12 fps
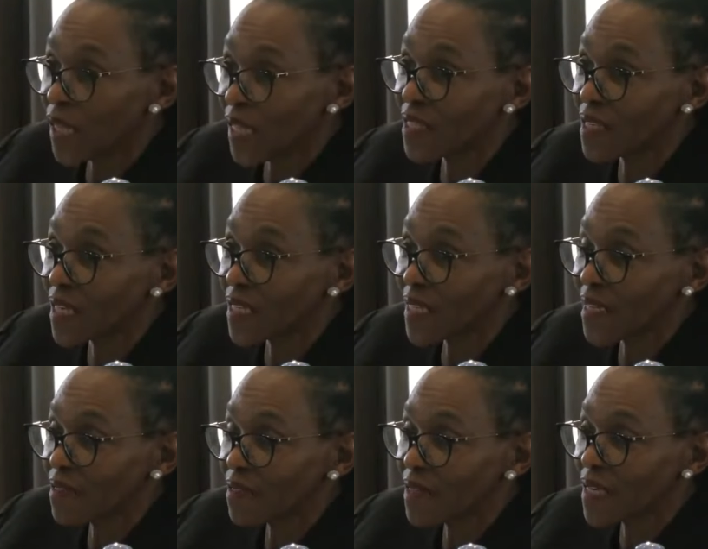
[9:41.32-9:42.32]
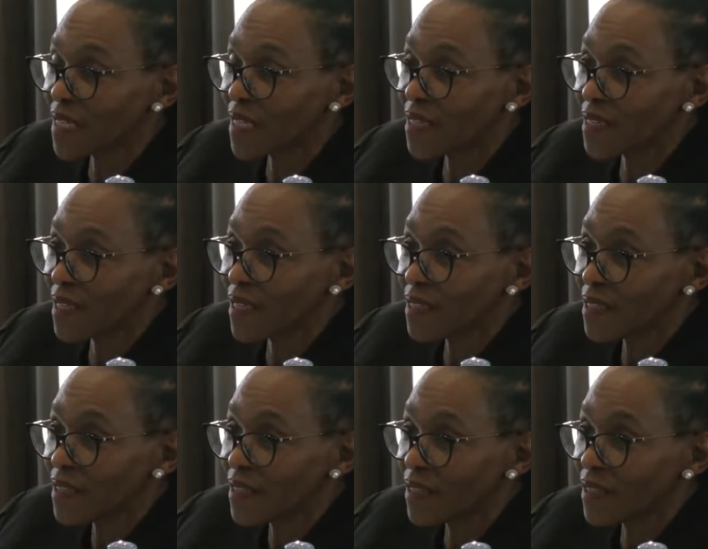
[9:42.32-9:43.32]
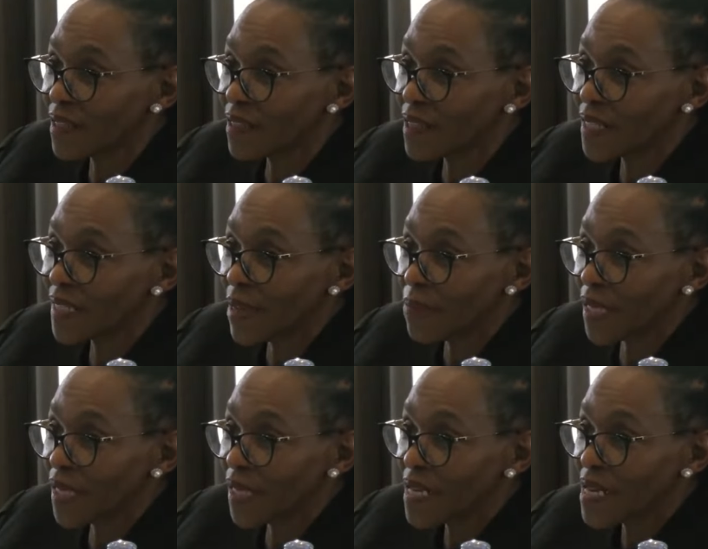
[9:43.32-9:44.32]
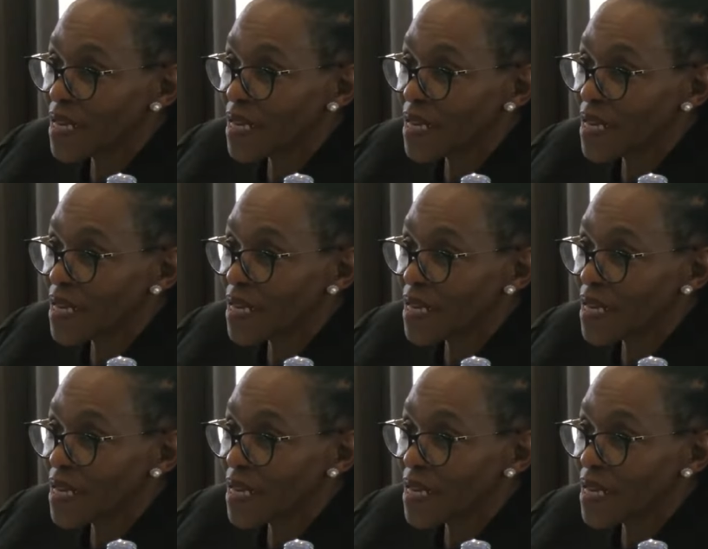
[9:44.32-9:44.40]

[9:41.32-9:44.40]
on this recent stint? In December?